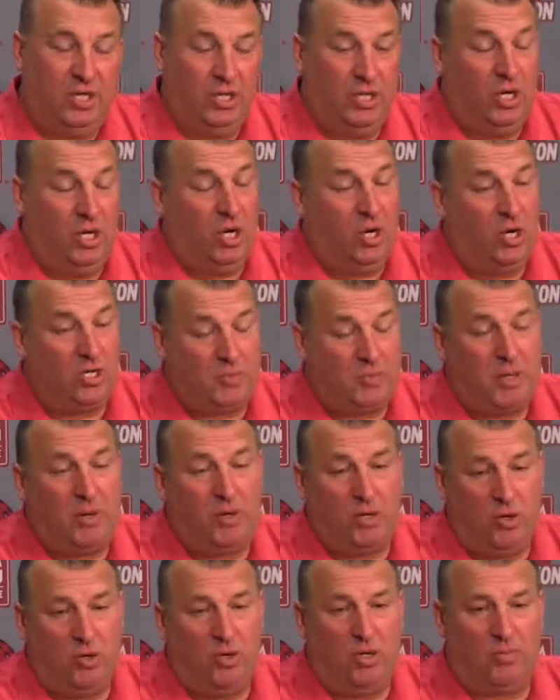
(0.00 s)
No, it's
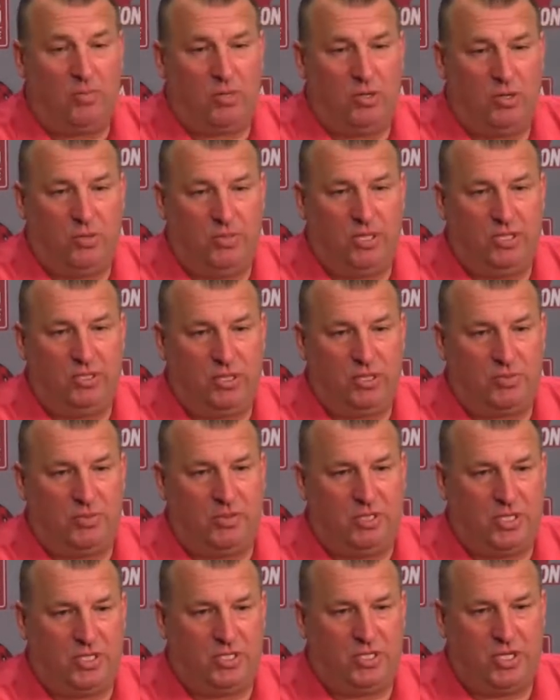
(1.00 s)
probably going up a little bit just
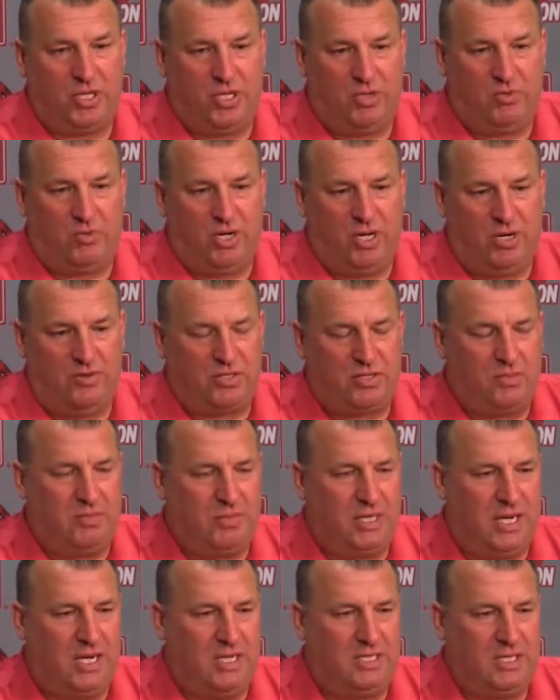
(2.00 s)
because I think we'll have some
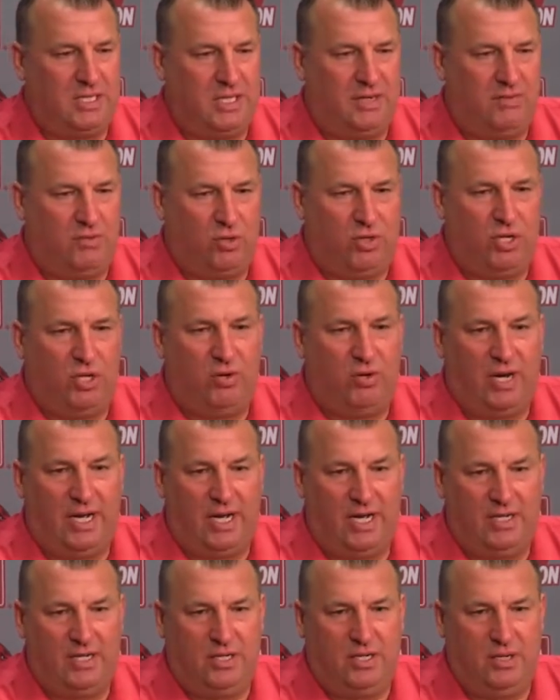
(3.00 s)
guys that have early
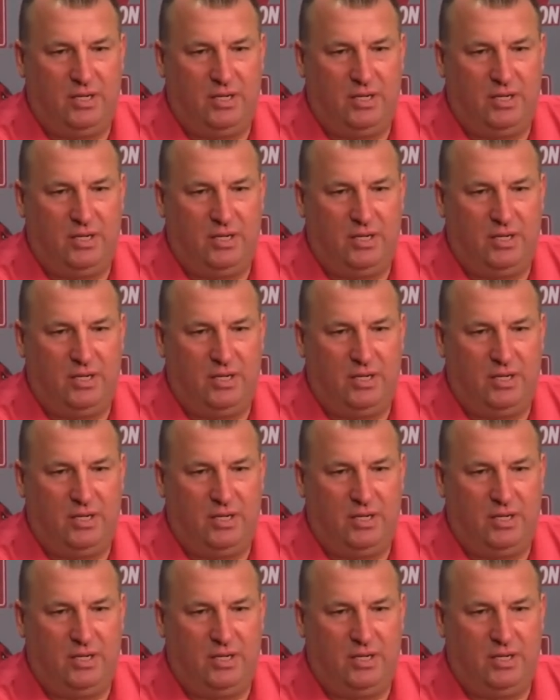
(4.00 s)
grad.